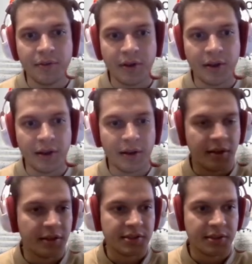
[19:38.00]
uh, uh
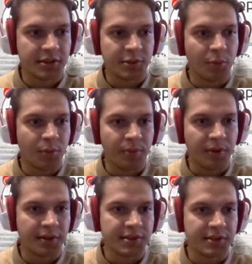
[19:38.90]
it's it's
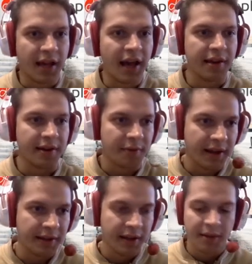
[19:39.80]
it's higher, right?